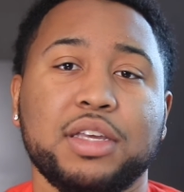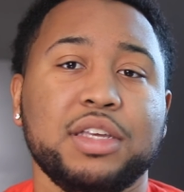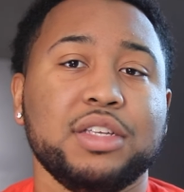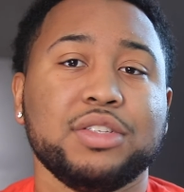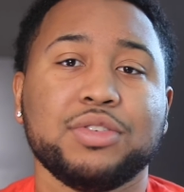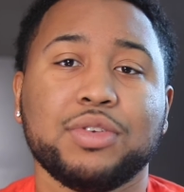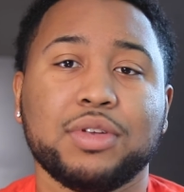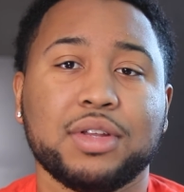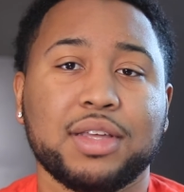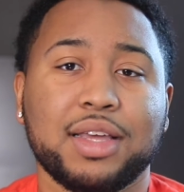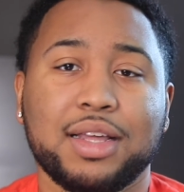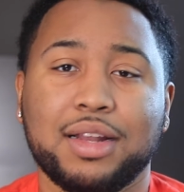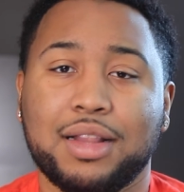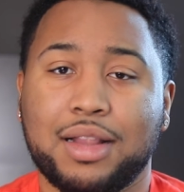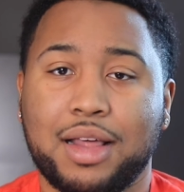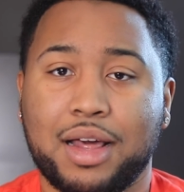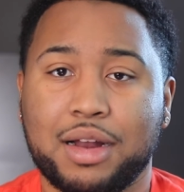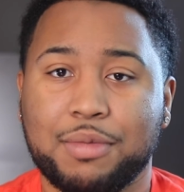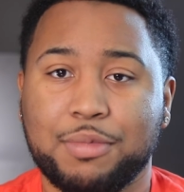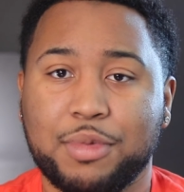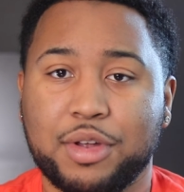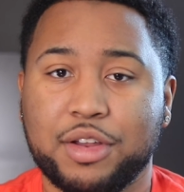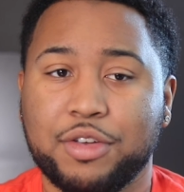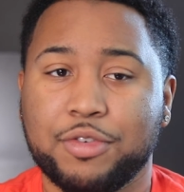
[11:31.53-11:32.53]
He's going to get a
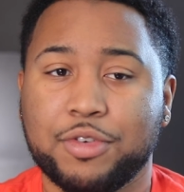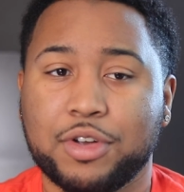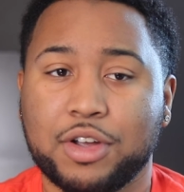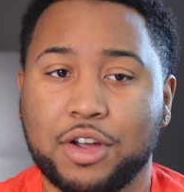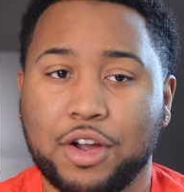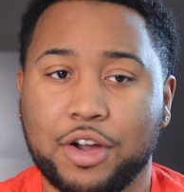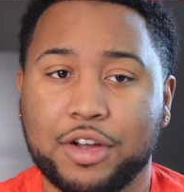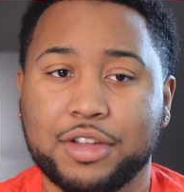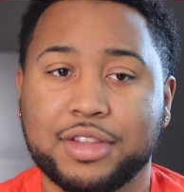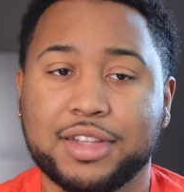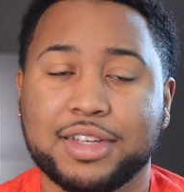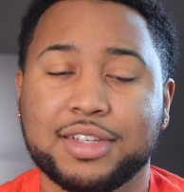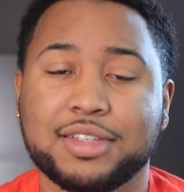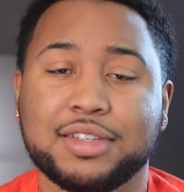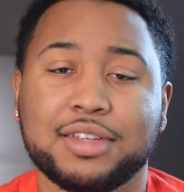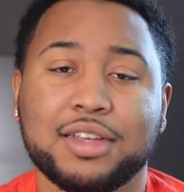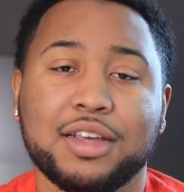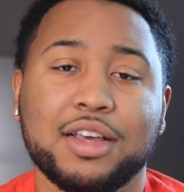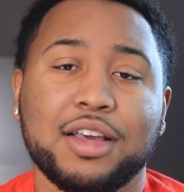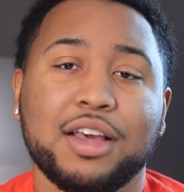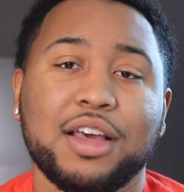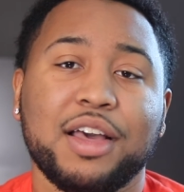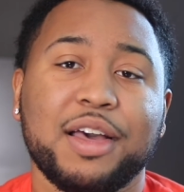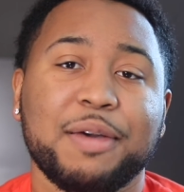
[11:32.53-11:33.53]
lot of money
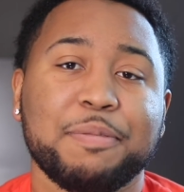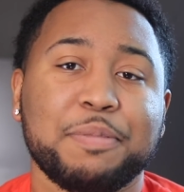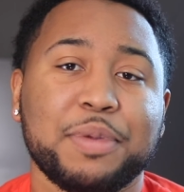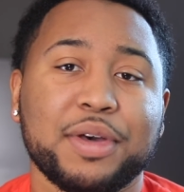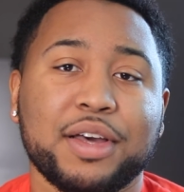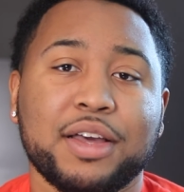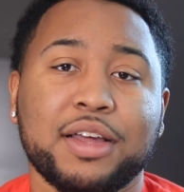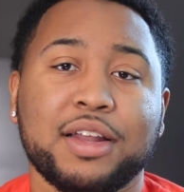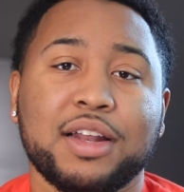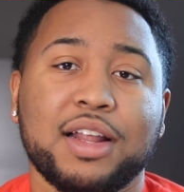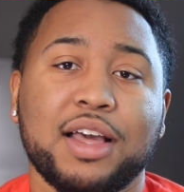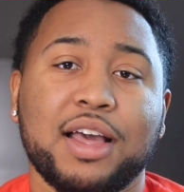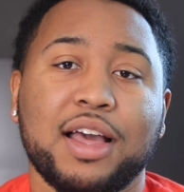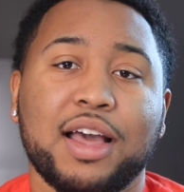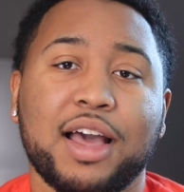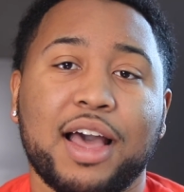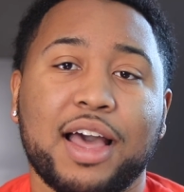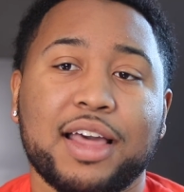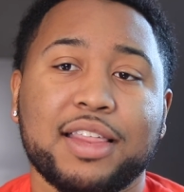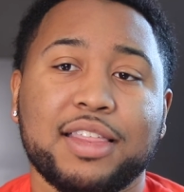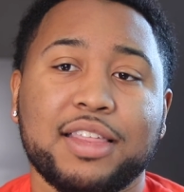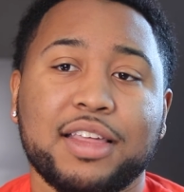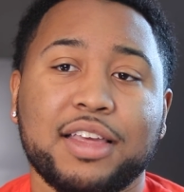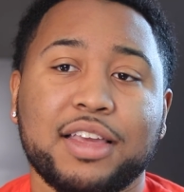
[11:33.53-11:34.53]
regardless, but
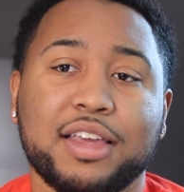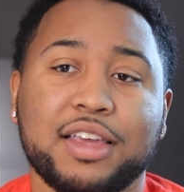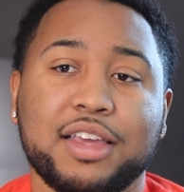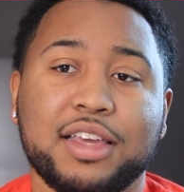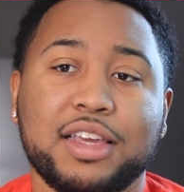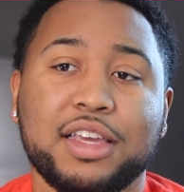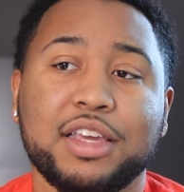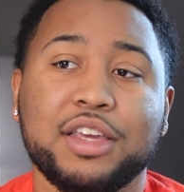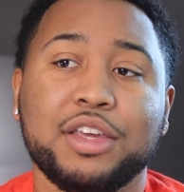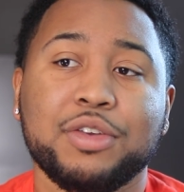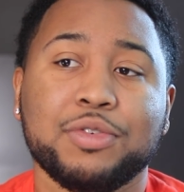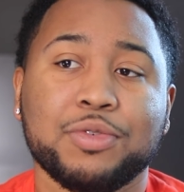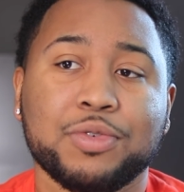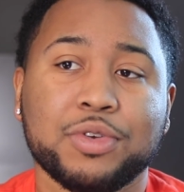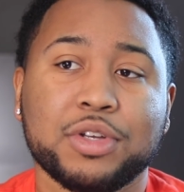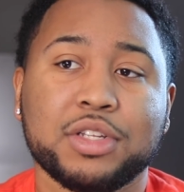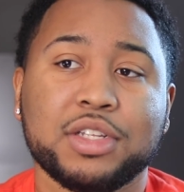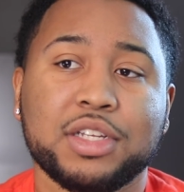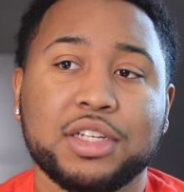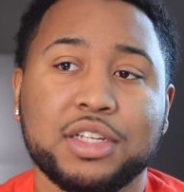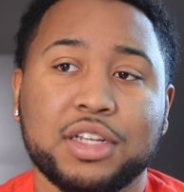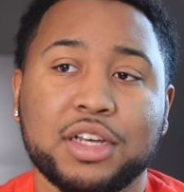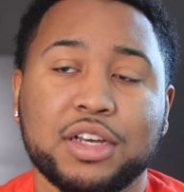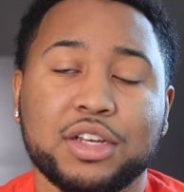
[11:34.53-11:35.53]
I think he
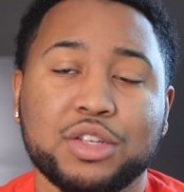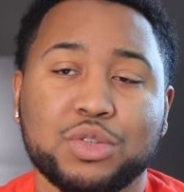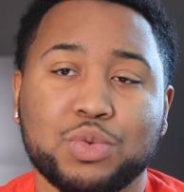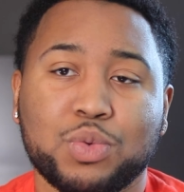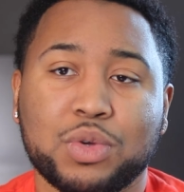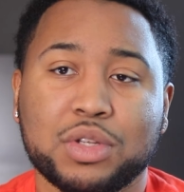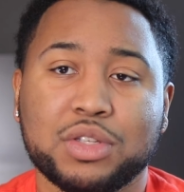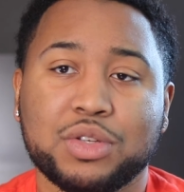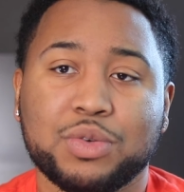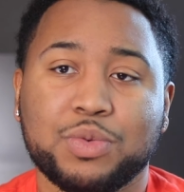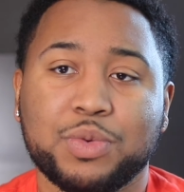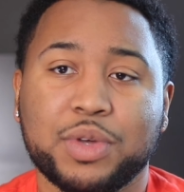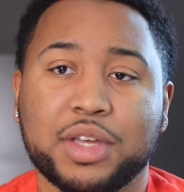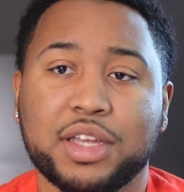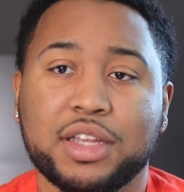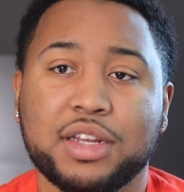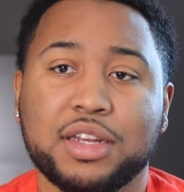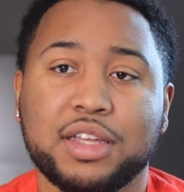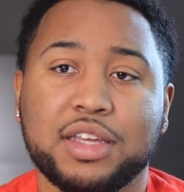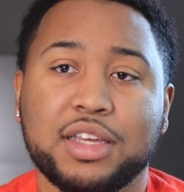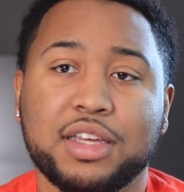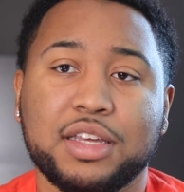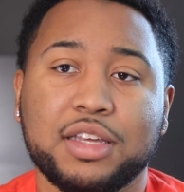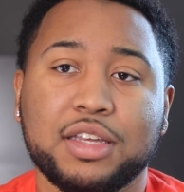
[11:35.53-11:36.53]
really does want to
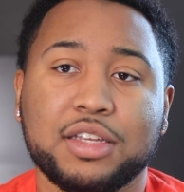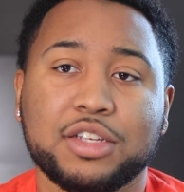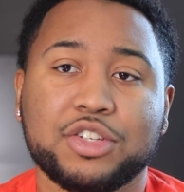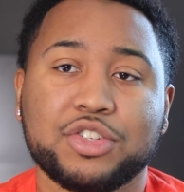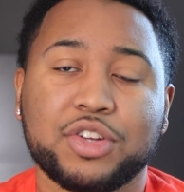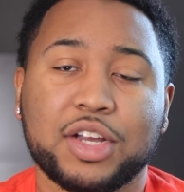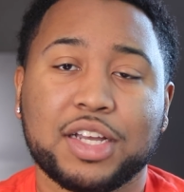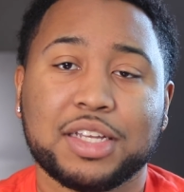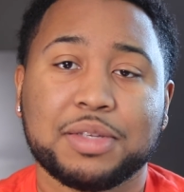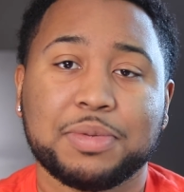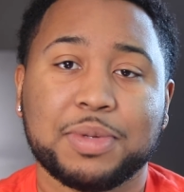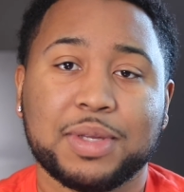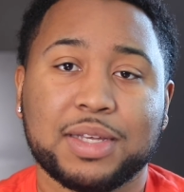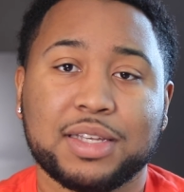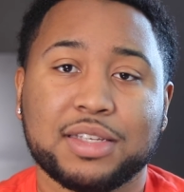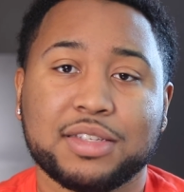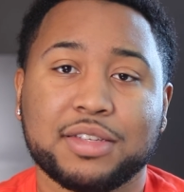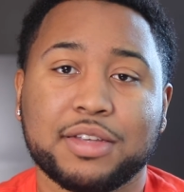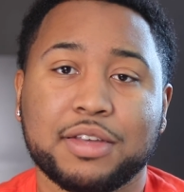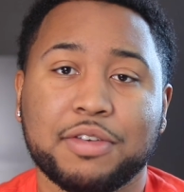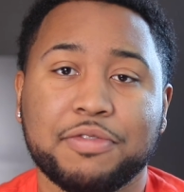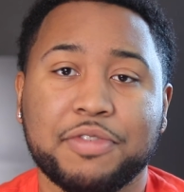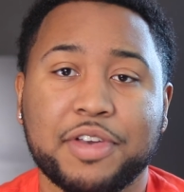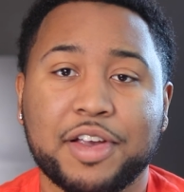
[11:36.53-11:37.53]
win. He strikes me
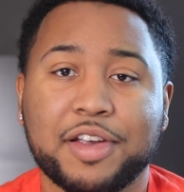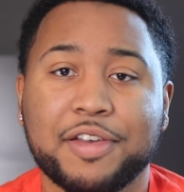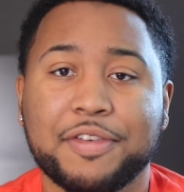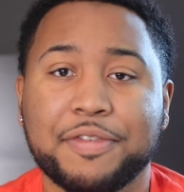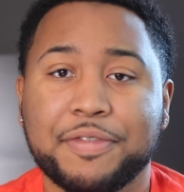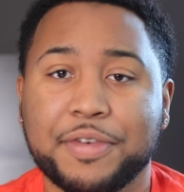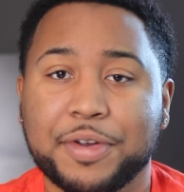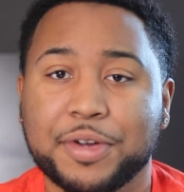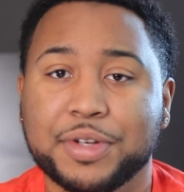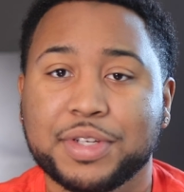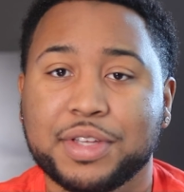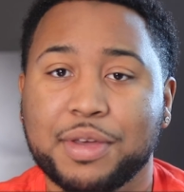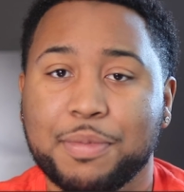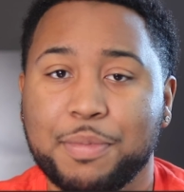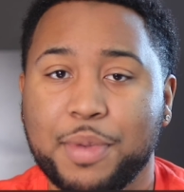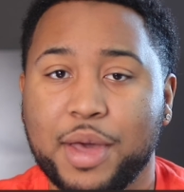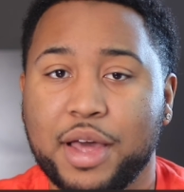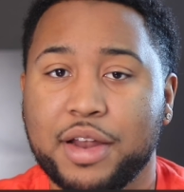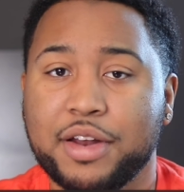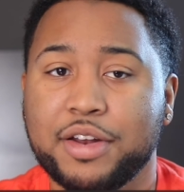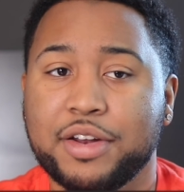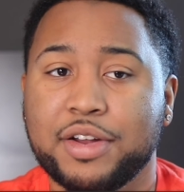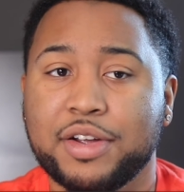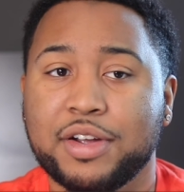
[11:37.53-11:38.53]
as a very fierce
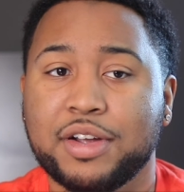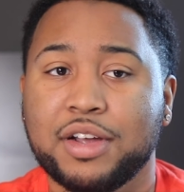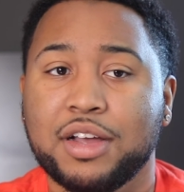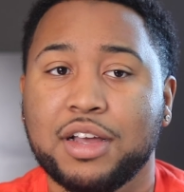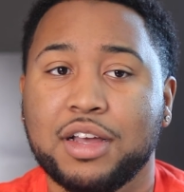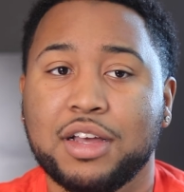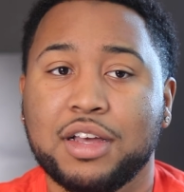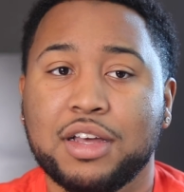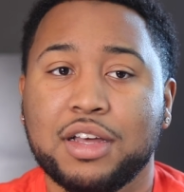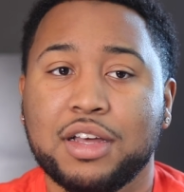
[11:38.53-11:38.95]
competitor.